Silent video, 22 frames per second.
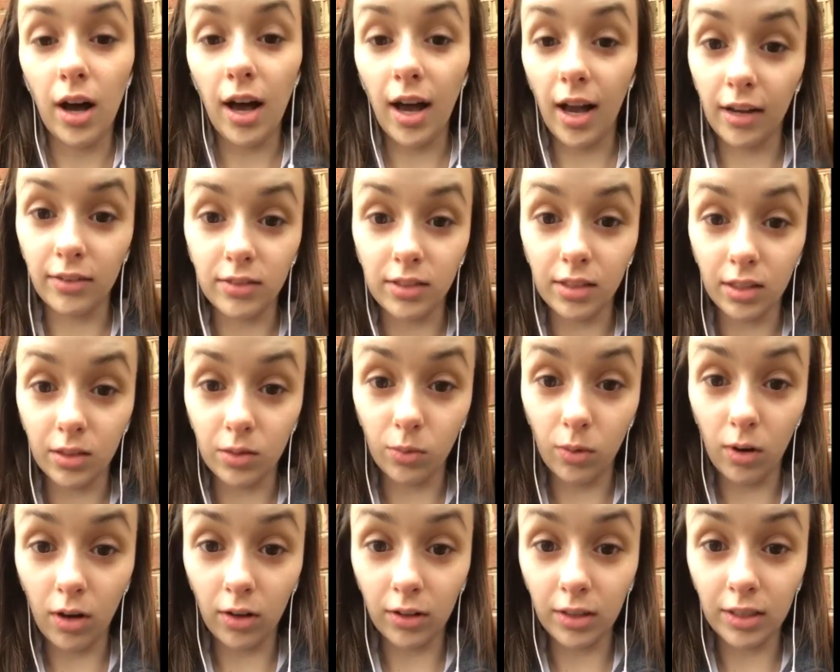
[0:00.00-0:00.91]
I have to get to
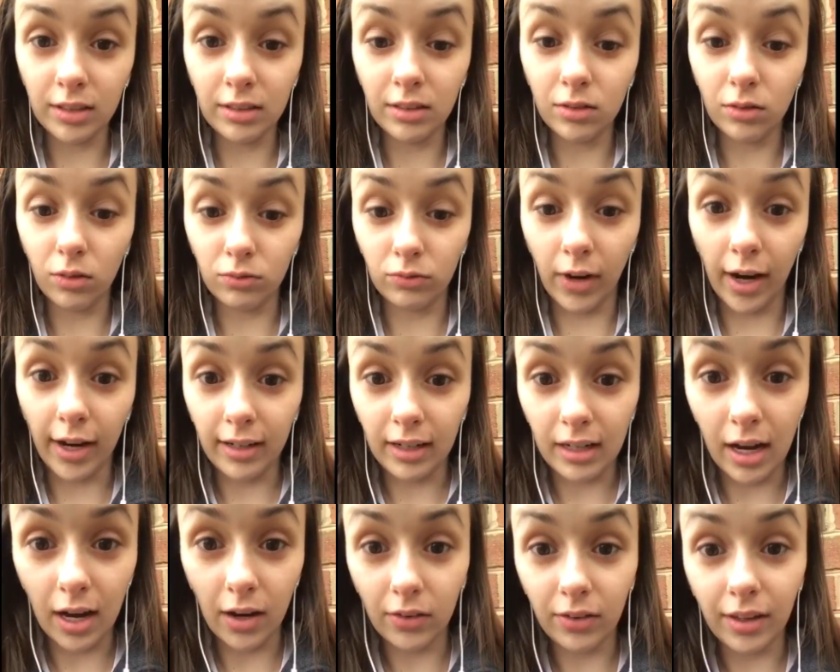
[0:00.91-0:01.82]
Walgreens right
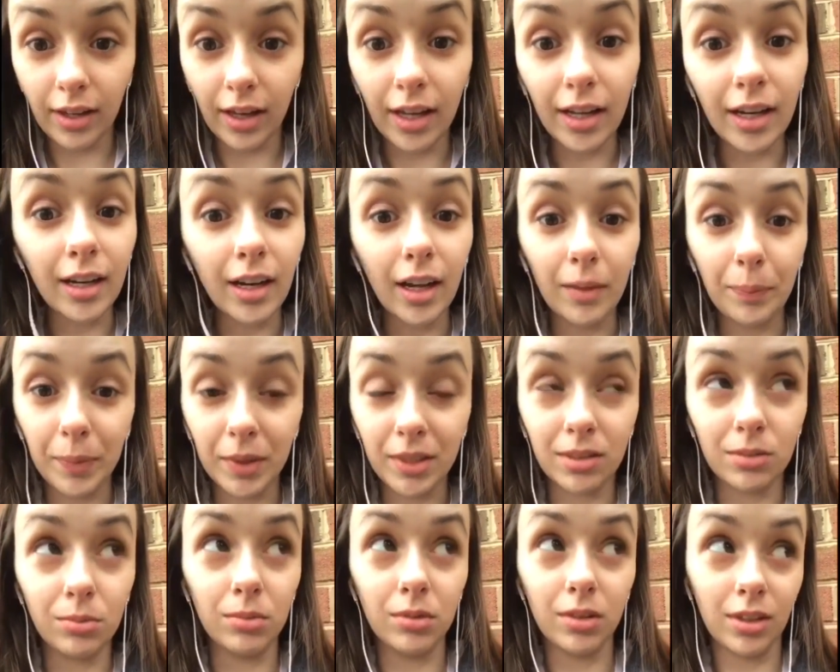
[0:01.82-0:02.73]
now then,
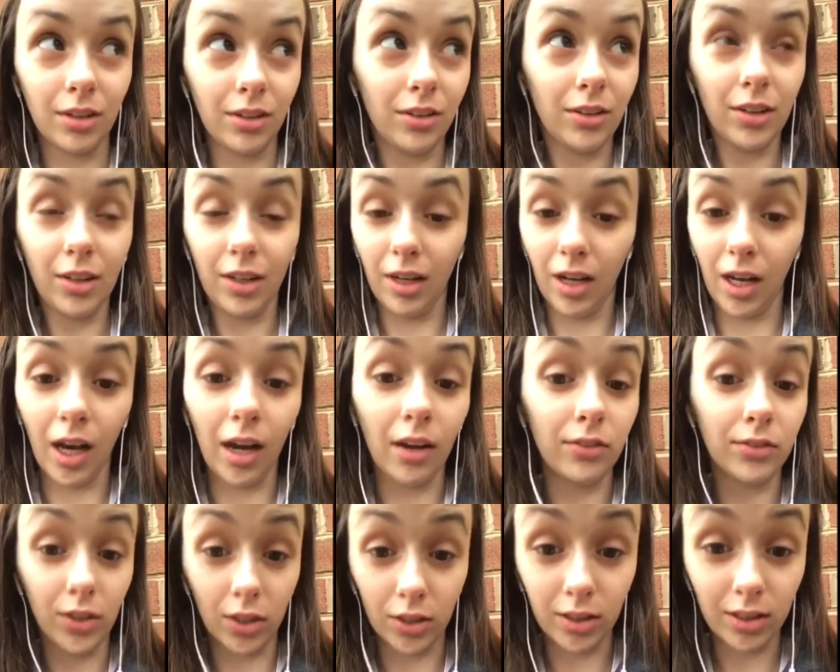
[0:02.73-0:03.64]
because I'm literally going to
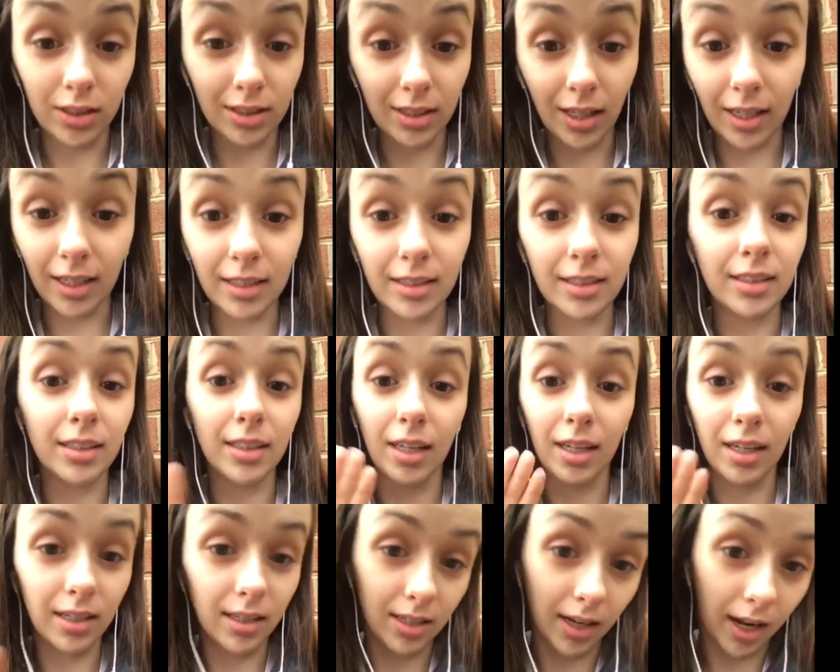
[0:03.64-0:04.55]
have 30 seconds to
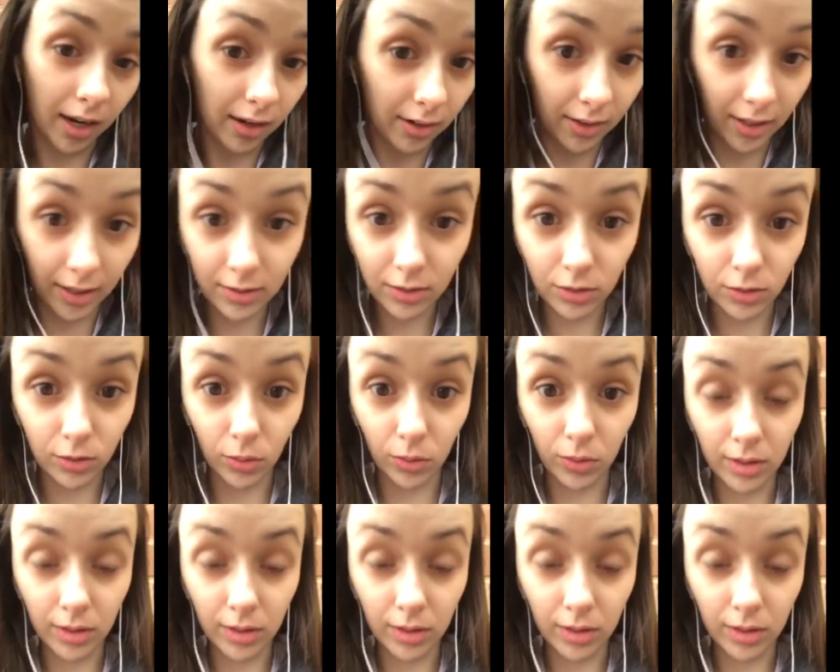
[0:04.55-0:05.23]
get in and out of that.